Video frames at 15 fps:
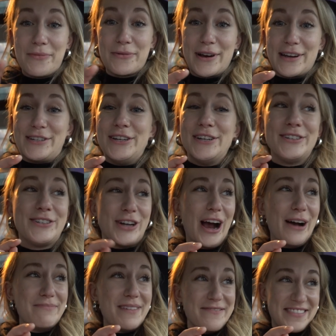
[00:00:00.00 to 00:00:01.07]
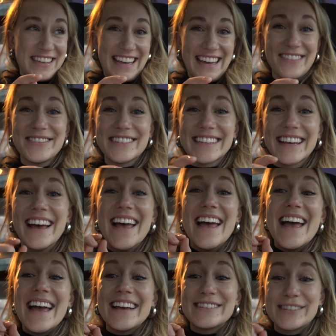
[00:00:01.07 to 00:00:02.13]
Operation Drop Off the Gifts
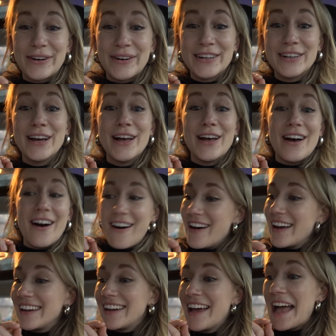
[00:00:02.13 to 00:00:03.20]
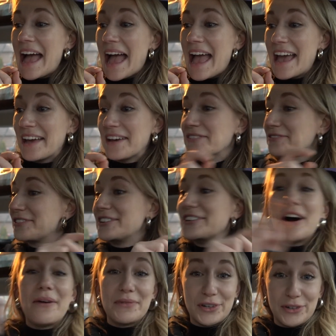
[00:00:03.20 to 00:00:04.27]
is going on a
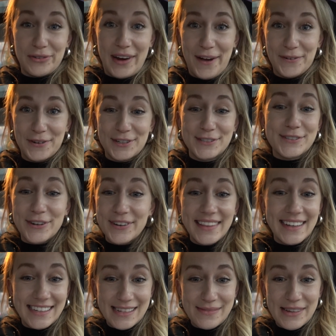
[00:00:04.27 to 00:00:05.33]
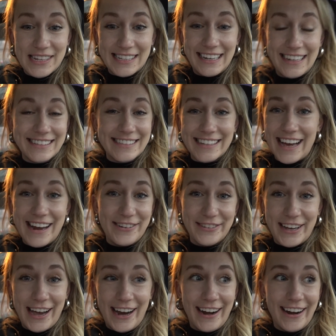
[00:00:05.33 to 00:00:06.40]
phenomenal route. Sorry that doesn't make sense. I
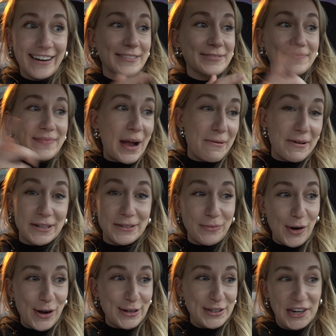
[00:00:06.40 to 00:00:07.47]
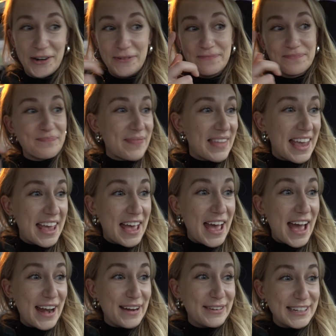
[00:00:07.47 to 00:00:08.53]
don't care. I worked a morning show.
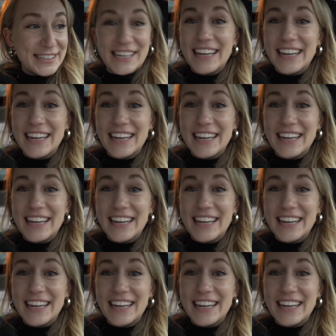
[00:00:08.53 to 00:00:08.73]
Anyways,